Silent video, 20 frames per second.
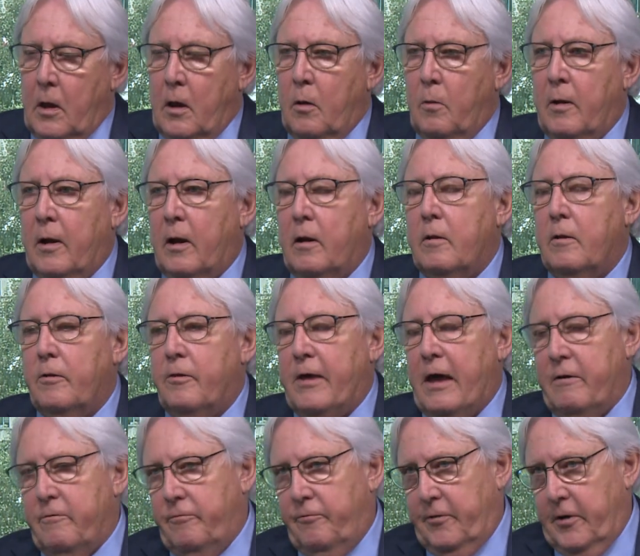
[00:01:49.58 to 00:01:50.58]
Well,
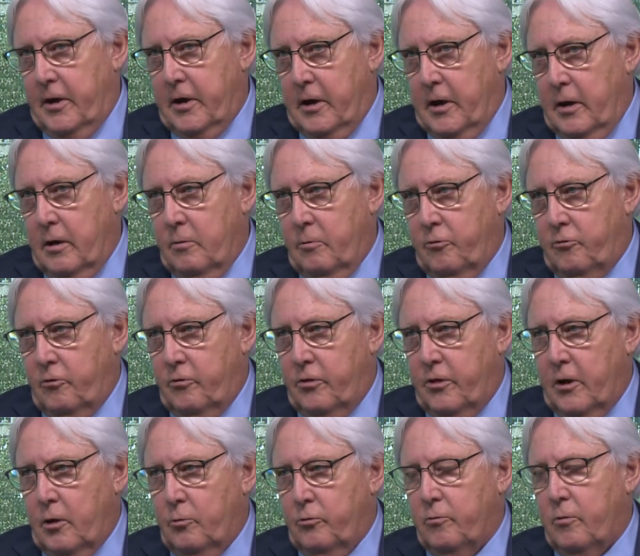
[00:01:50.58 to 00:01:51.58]
that figure, which I
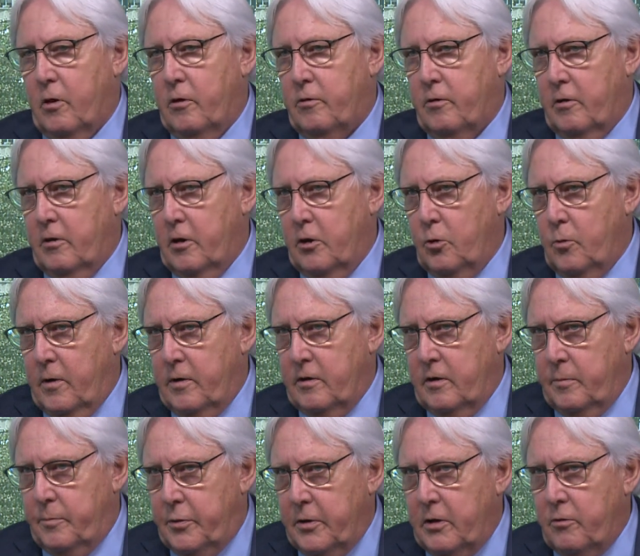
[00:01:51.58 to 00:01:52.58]
think was quoted in a
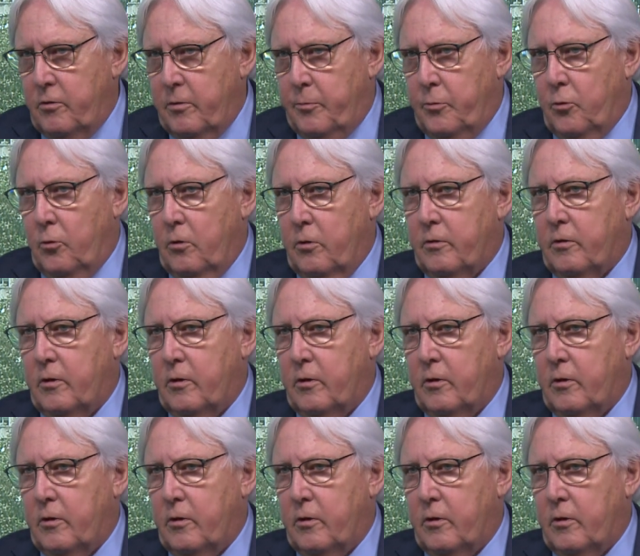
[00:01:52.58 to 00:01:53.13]
UNDP report,